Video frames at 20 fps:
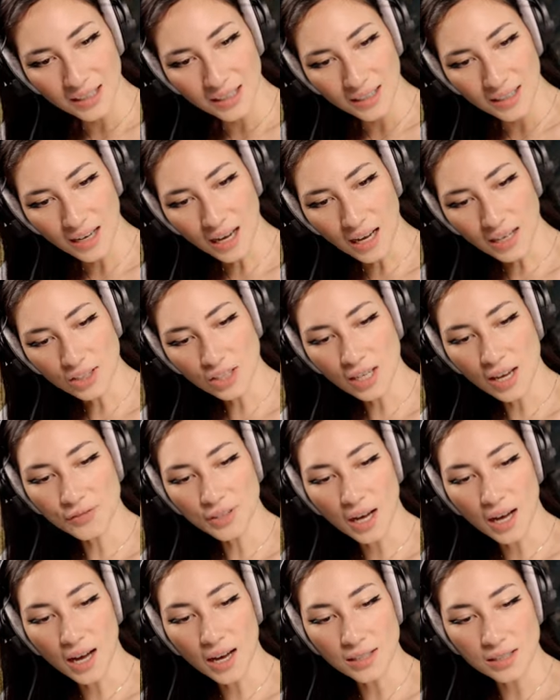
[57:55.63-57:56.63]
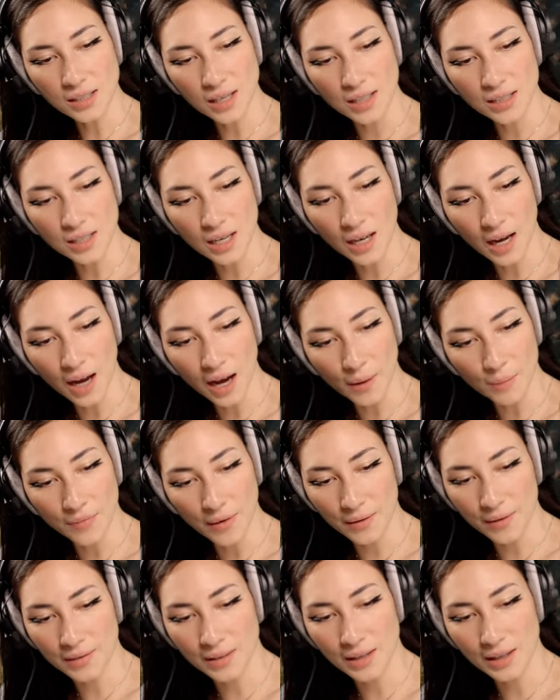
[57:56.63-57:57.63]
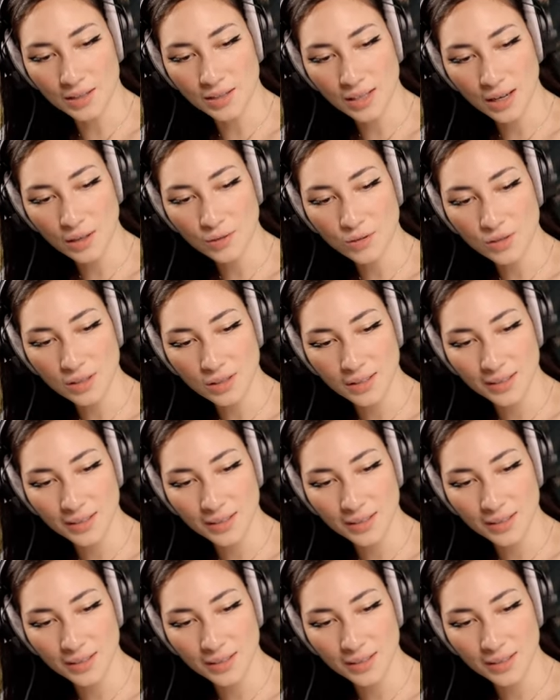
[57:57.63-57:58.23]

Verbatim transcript: I just have to ask. It's I, it sounds